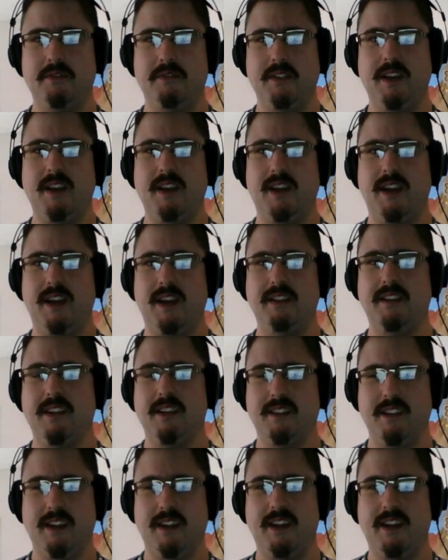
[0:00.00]
my left knee.
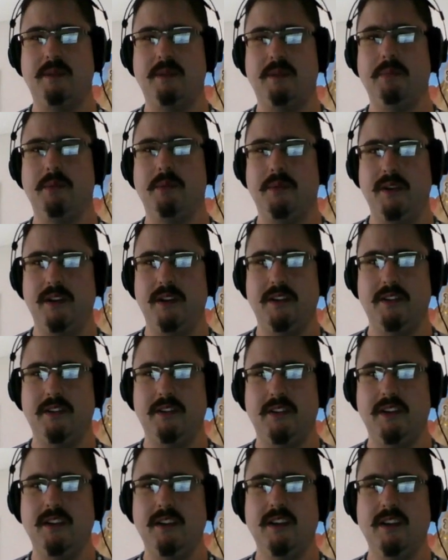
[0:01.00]
I had to get that operated
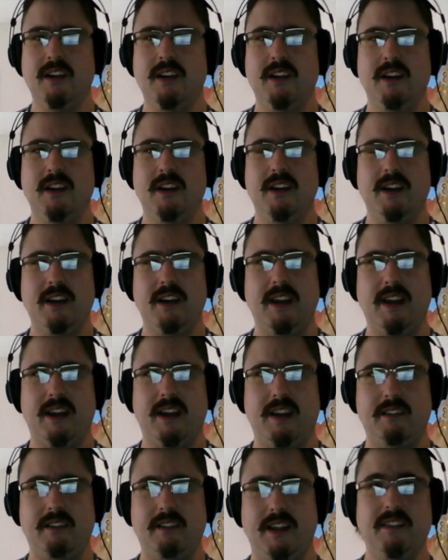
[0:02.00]
on. And
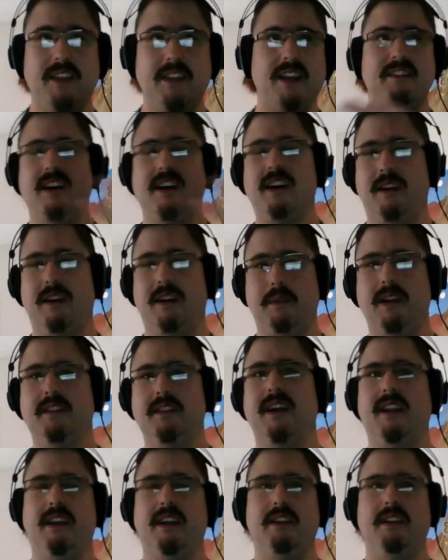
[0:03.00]
in
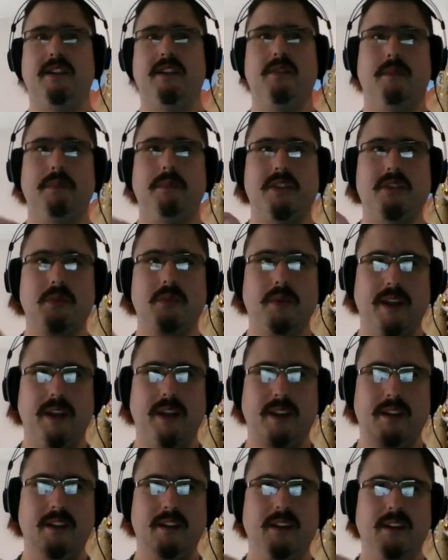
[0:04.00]
that interim
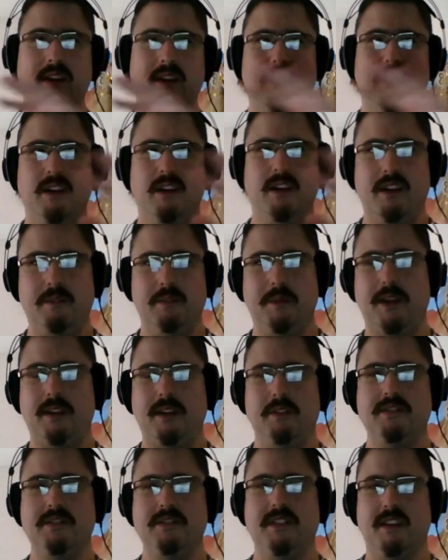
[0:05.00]
between
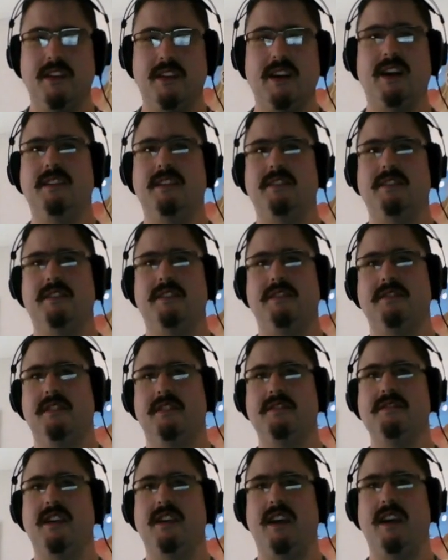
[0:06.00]
me losing
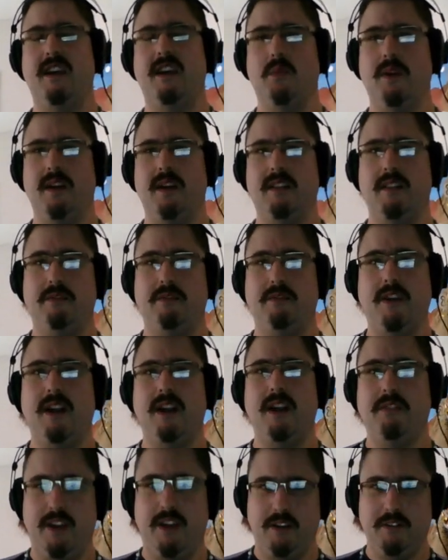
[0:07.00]
consciousness and when the
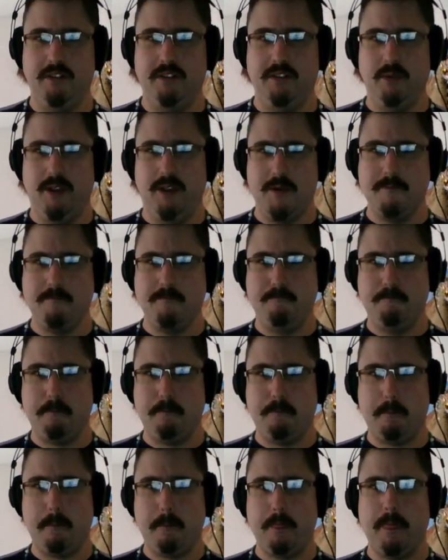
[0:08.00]
firefighters were there
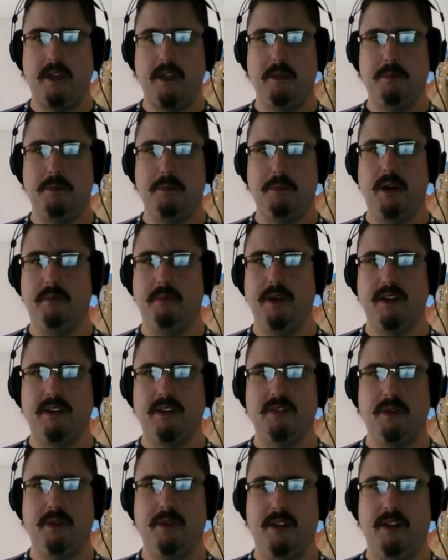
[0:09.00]
and the
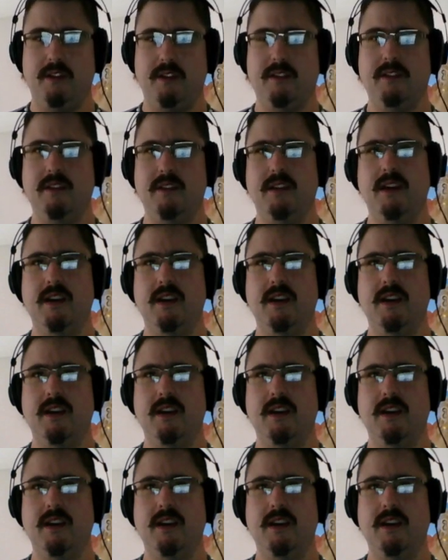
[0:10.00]
paramedics were there,